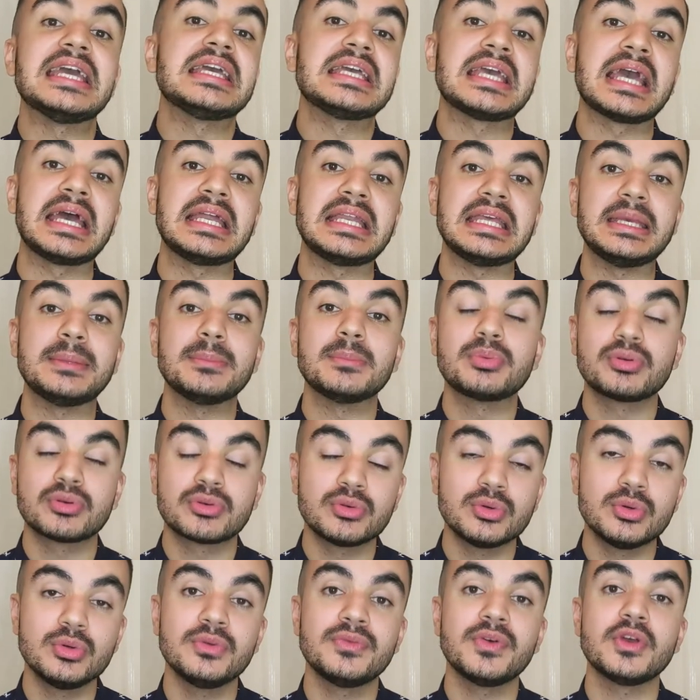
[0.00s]
it can
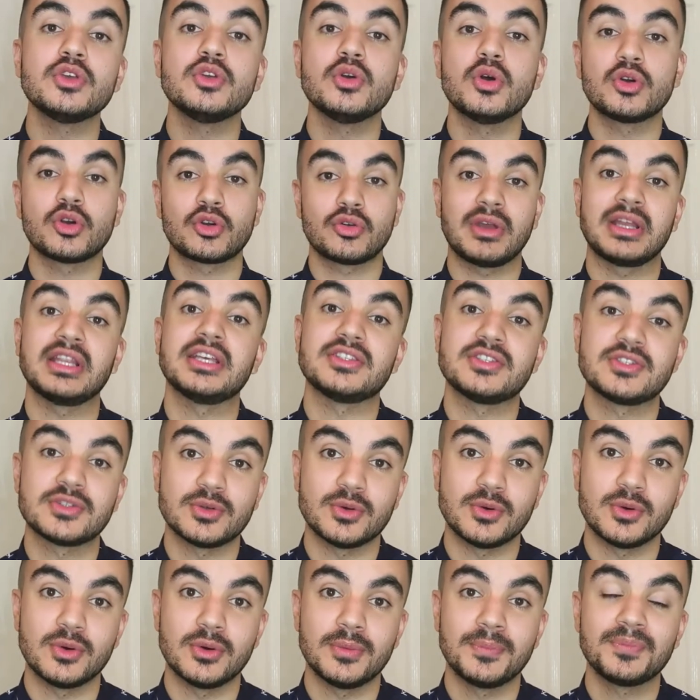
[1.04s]
improve your credit
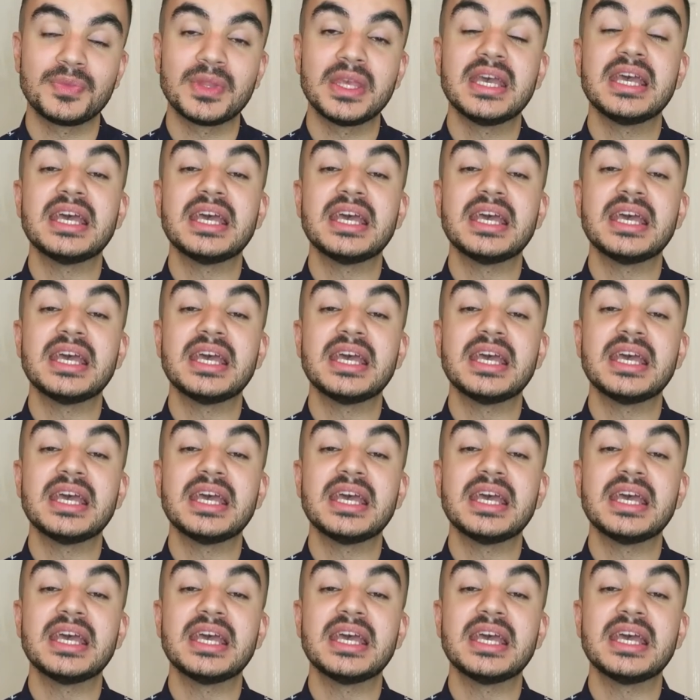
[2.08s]
score,